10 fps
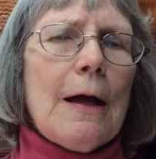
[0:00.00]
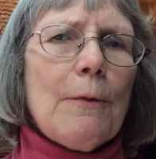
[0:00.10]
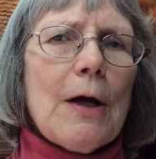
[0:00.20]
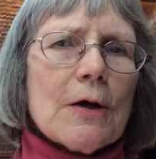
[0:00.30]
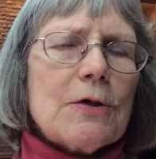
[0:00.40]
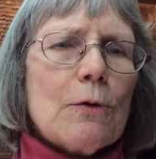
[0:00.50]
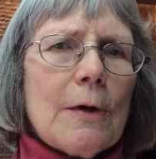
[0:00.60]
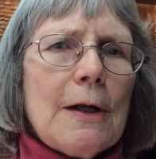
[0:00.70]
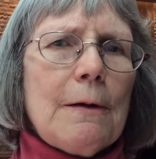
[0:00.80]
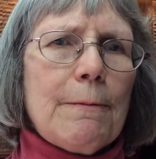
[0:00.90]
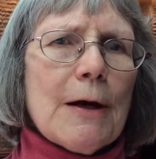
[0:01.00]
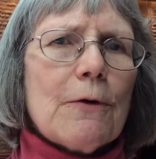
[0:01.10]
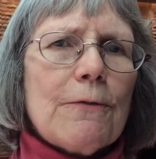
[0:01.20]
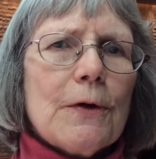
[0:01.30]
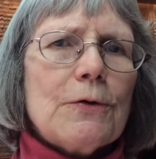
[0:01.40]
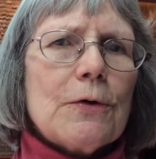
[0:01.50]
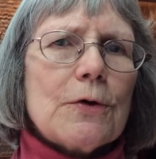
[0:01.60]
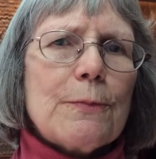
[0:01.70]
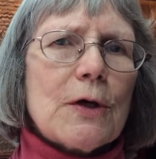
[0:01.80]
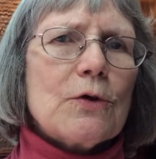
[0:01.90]
also wanted better
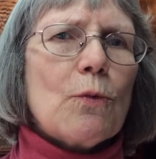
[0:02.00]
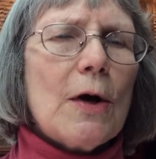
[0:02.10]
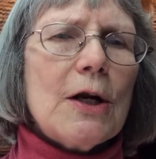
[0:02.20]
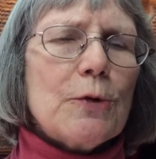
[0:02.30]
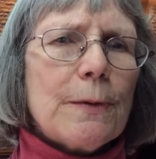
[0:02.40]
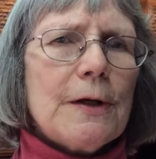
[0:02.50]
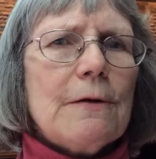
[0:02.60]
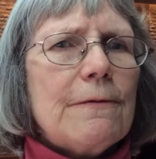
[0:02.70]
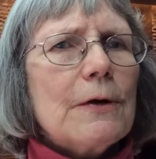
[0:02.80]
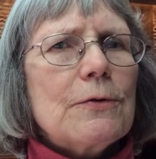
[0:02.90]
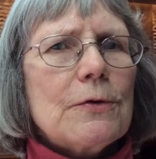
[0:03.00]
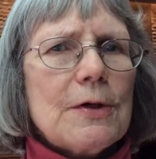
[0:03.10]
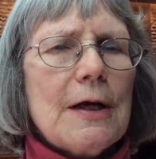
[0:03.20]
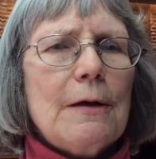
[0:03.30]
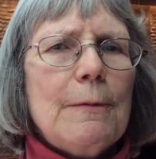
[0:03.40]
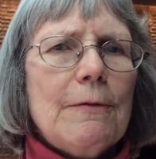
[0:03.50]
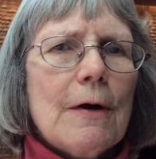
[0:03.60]
filters, because 1-inch pleated filters tend to be